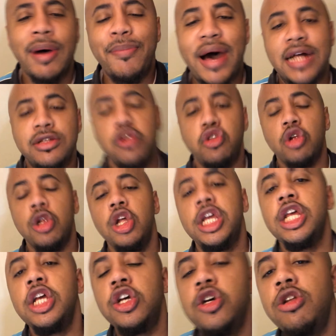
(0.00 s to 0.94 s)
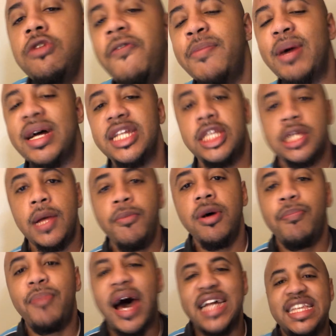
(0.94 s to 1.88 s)
My muscles are looking good for my
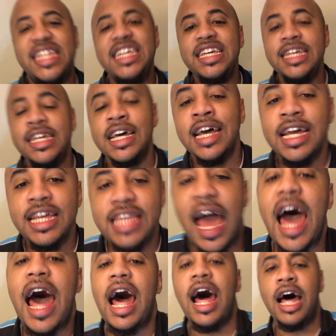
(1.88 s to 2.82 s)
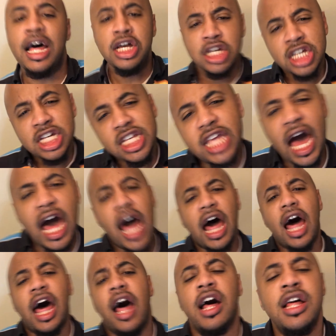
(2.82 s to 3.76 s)
summer body. Yeah,
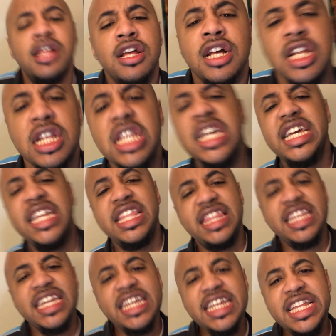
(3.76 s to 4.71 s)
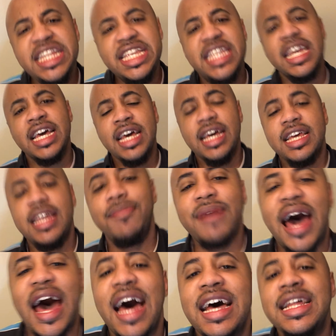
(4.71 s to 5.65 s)
look at these.
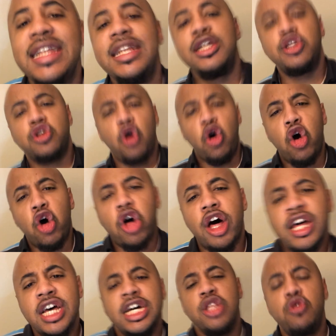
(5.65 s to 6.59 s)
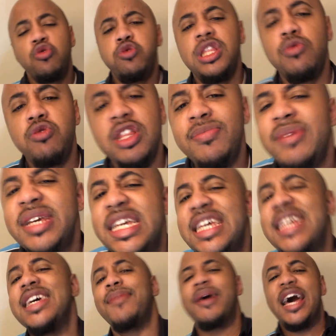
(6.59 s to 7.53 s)
Come on, let's go. Do it with
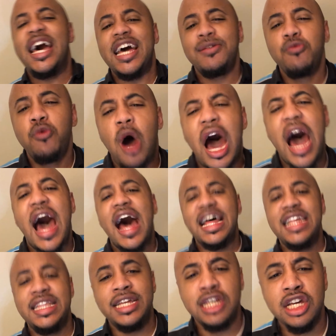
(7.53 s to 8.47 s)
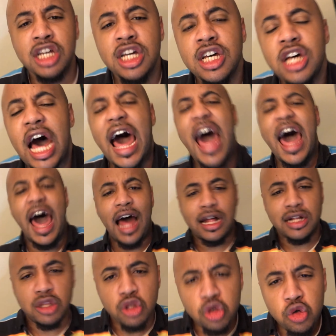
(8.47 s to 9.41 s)
me. Come on, 1,
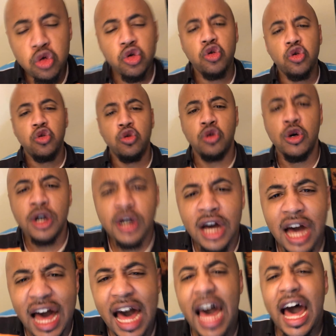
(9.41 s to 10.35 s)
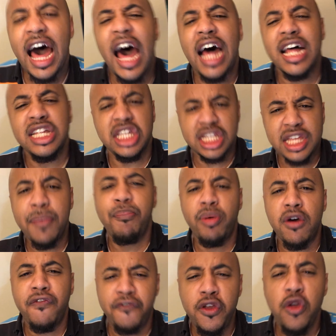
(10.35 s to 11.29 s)
2,
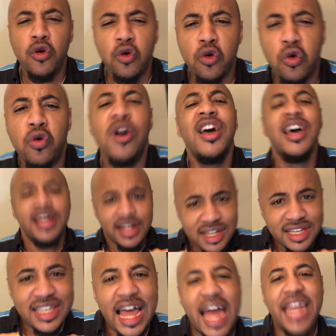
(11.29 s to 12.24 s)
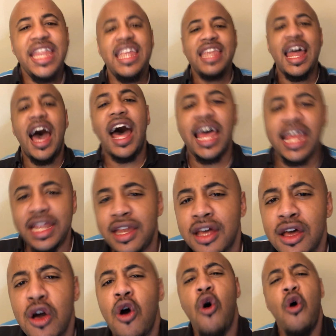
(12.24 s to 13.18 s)
skip a few,
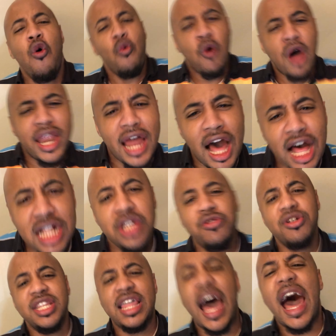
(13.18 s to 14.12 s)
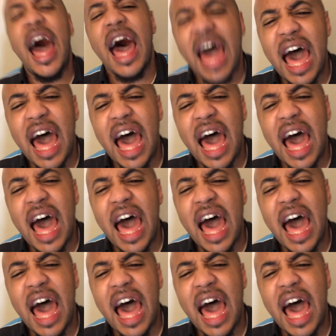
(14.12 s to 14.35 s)
99, 100,